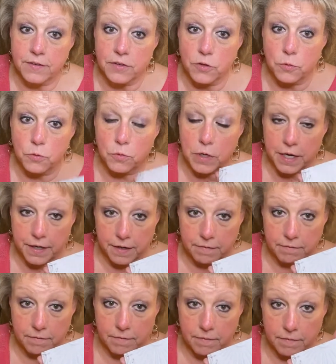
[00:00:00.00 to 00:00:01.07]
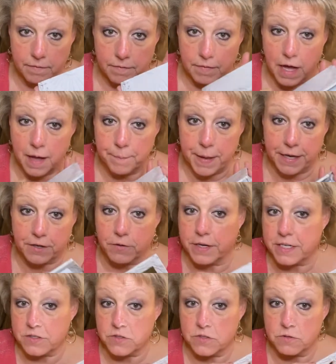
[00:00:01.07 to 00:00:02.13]
you got a compact
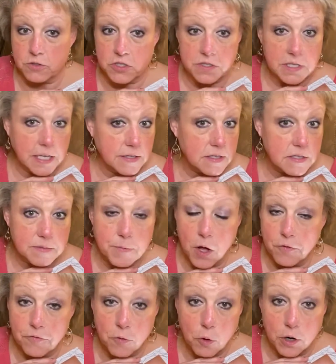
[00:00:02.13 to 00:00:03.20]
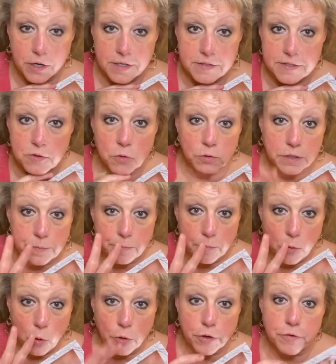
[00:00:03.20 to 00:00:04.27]
credit, so you just got the small 4 because you only
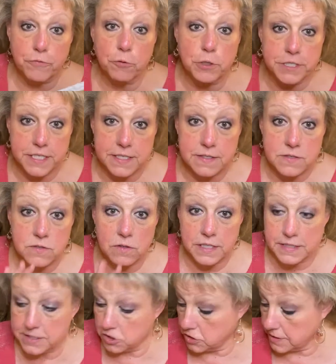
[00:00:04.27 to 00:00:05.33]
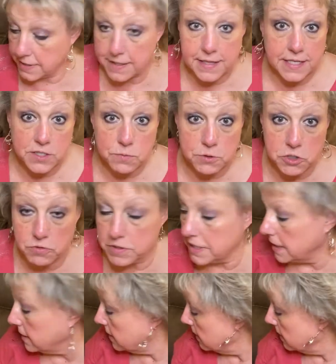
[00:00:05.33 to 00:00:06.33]
ordered 4 tins. So let's just say that's what you did.